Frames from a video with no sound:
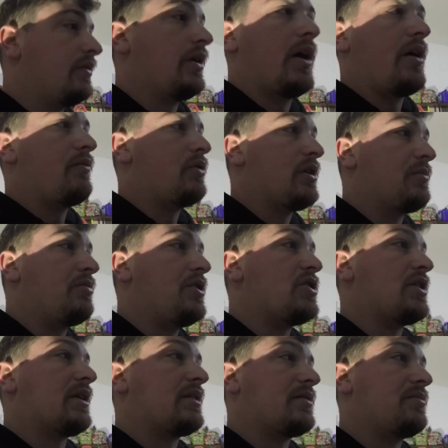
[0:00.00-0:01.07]
I really
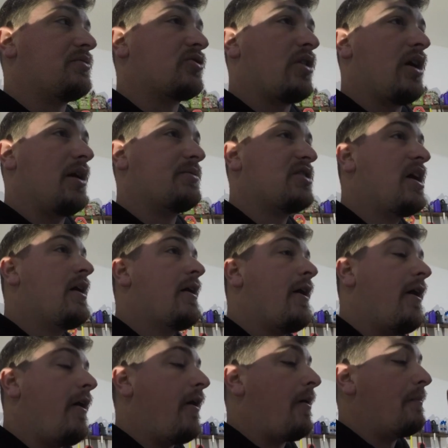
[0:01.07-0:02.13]
appreciate the subscribes.
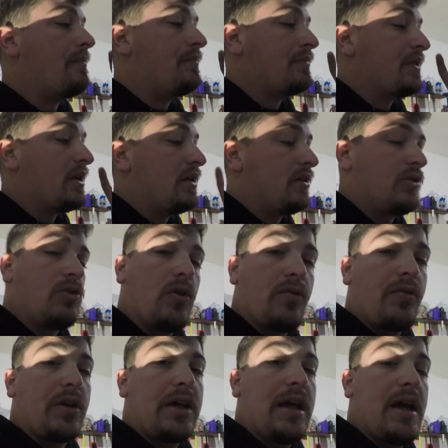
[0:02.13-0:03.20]
Don't
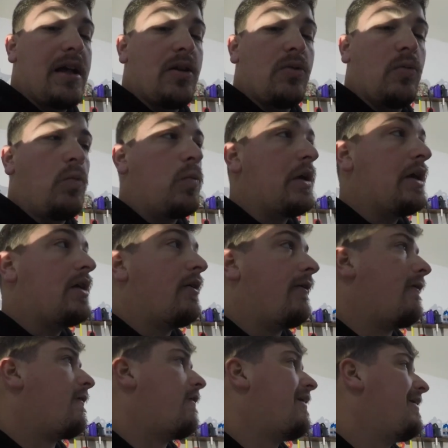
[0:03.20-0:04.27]
forget, we
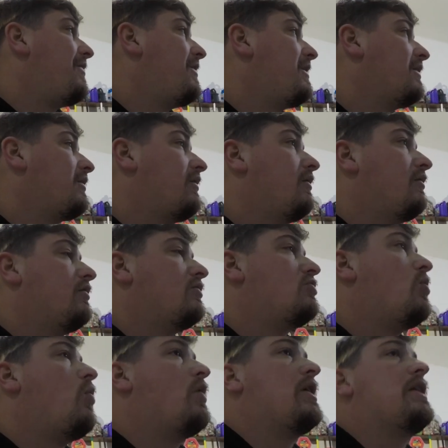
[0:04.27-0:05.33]
are, I think,
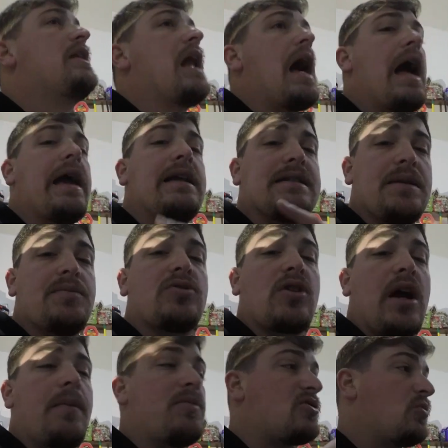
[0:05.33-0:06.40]
29
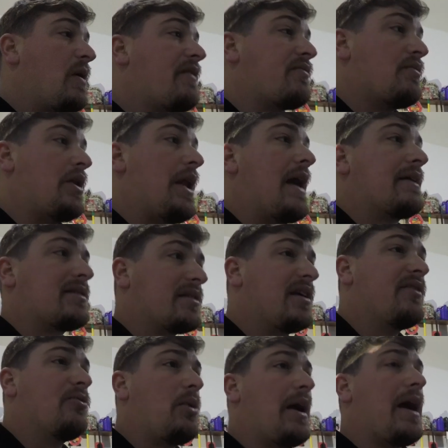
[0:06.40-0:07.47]
subscribers away from the next
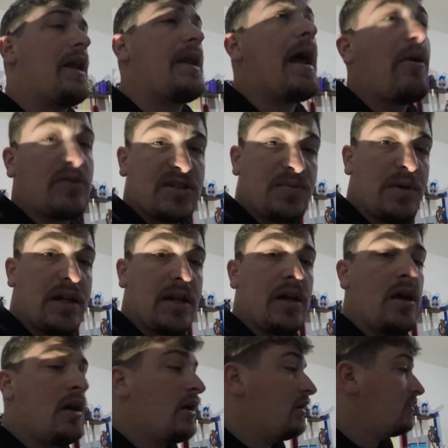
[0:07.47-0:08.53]
giveaway announcement.
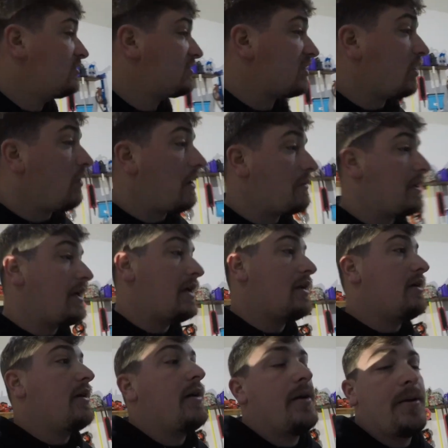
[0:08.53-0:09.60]
So I mean,
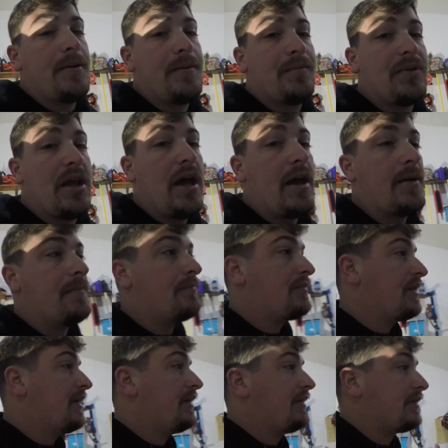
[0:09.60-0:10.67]
hey,
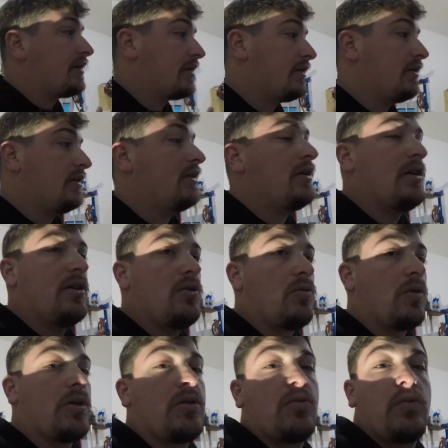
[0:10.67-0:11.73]
here,
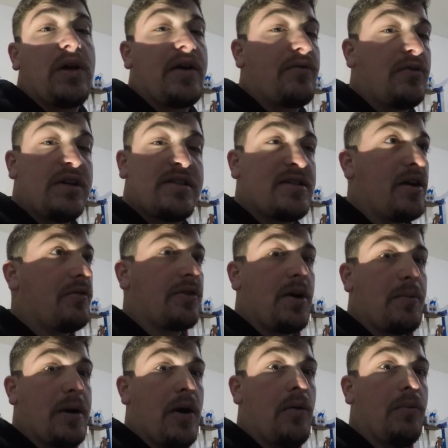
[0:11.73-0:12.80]
we got free stuff
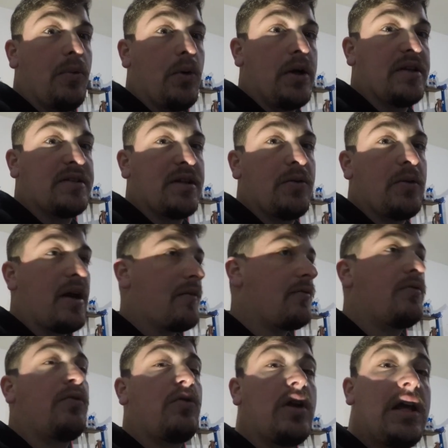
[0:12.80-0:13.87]
coming out, boys. We got
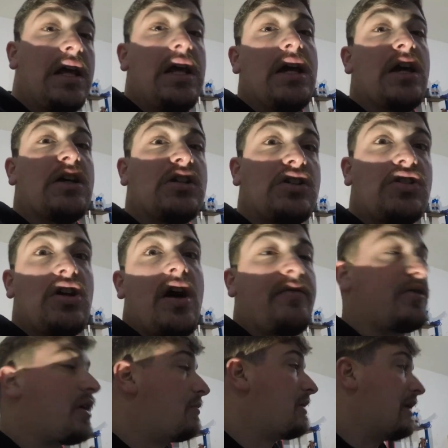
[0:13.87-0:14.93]
free stuff
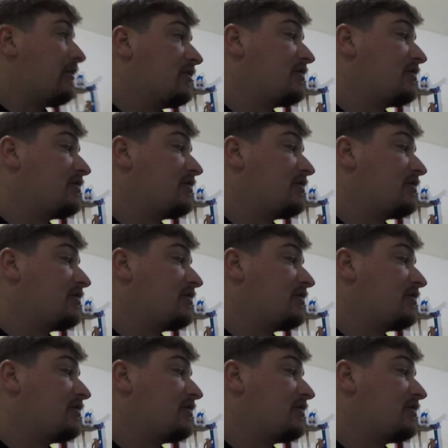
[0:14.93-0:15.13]
coming out.